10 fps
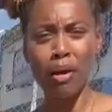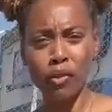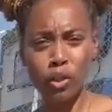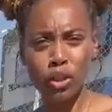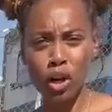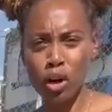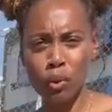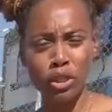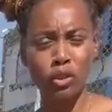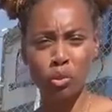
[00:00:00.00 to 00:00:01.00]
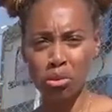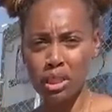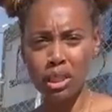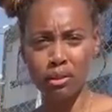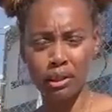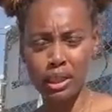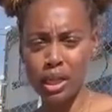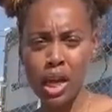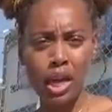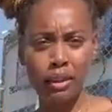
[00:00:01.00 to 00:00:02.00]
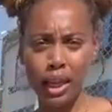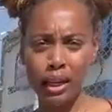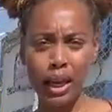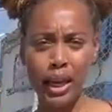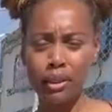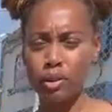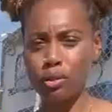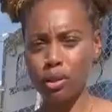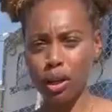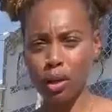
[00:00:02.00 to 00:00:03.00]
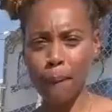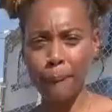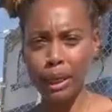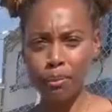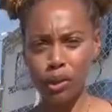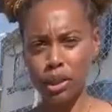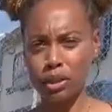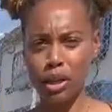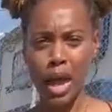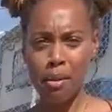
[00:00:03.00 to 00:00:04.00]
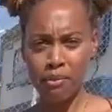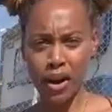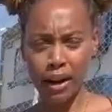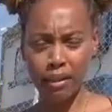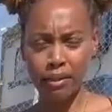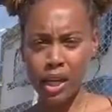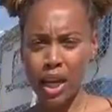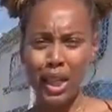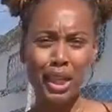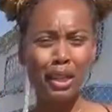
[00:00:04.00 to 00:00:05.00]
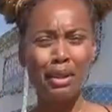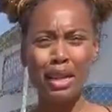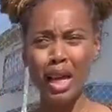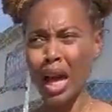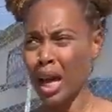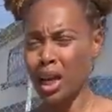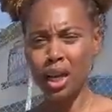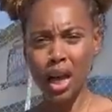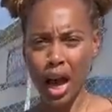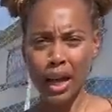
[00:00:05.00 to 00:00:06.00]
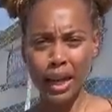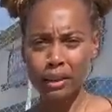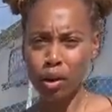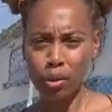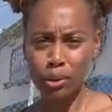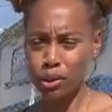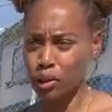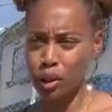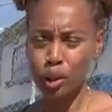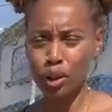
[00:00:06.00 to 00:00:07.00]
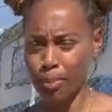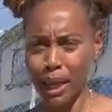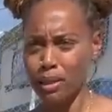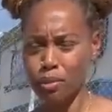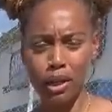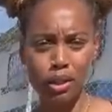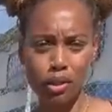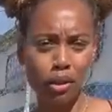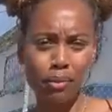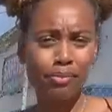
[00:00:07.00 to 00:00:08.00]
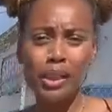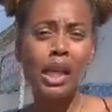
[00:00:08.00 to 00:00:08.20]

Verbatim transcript: My first car was a 3 Series, then I got to the big boy, the M5, and then I was like, ah, I got almost the best one, so